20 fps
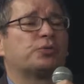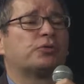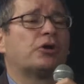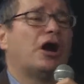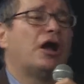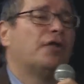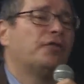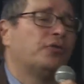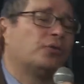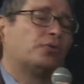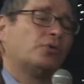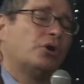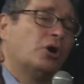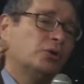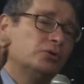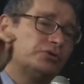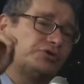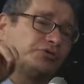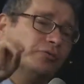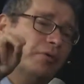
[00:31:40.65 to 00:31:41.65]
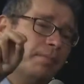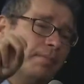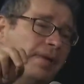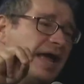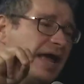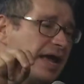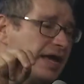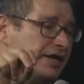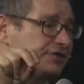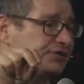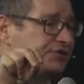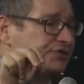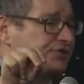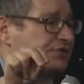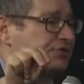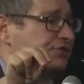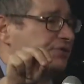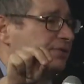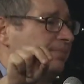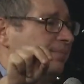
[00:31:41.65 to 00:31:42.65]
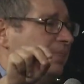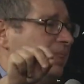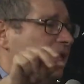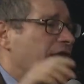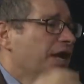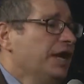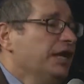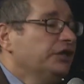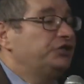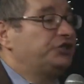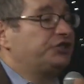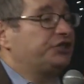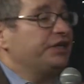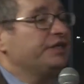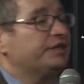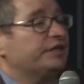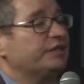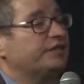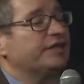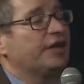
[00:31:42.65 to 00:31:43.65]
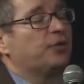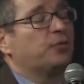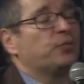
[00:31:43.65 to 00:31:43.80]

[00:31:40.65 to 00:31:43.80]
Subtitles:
were on the road to Emmaus. Jesus had